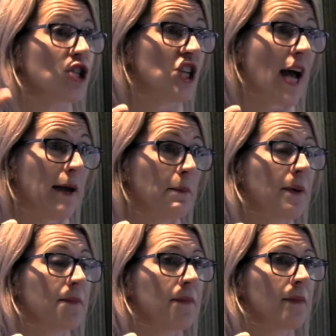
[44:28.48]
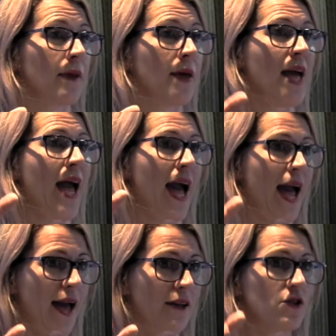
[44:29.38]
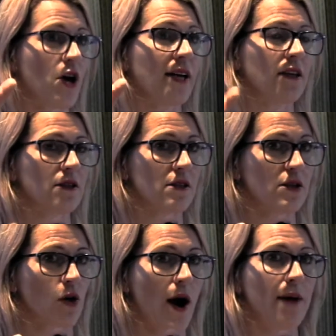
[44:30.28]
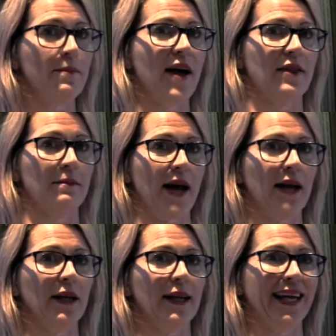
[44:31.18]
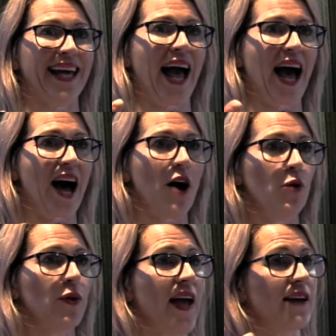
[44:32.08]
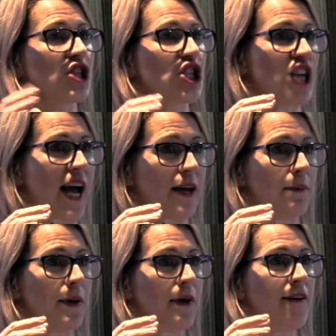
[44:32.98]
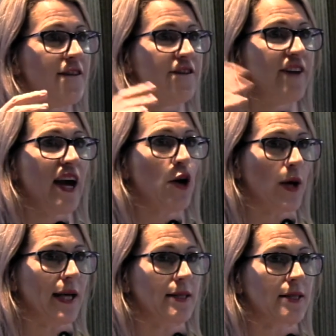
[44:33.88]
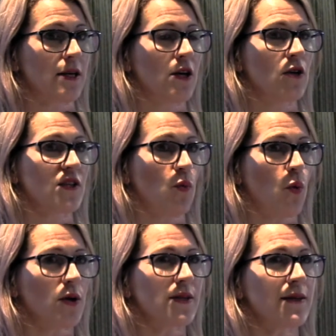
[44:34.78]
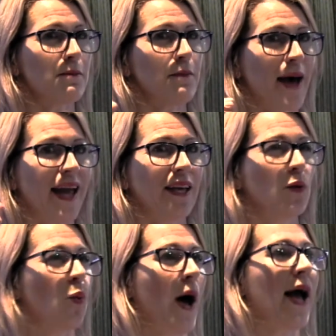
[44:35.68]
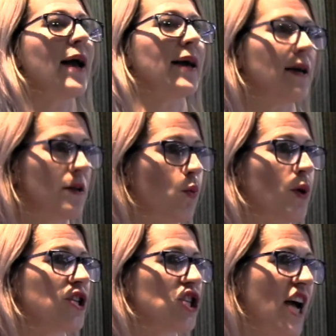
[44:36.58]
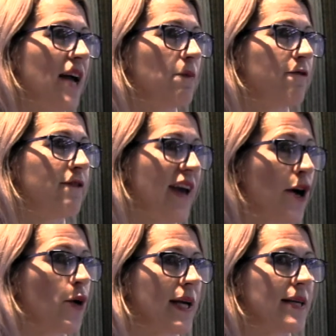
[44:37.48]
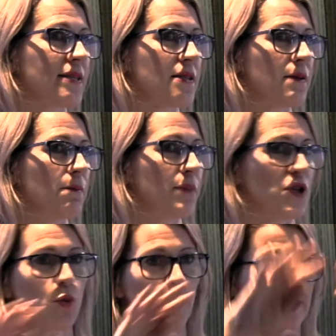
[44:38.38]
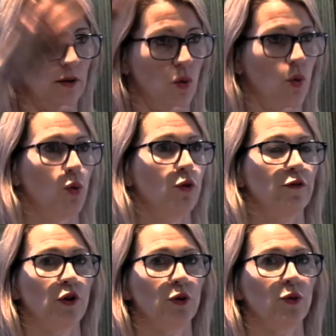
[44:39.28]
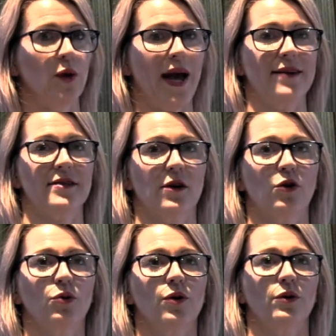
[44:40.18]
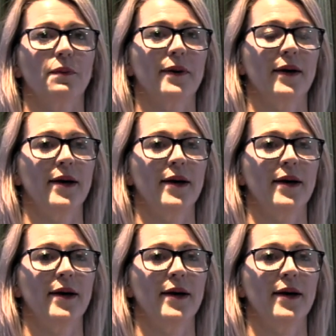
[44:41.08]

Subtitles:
shape. And I can describe mathematically how that shape varies. So what is the main way in which shape varies between all of you as a group?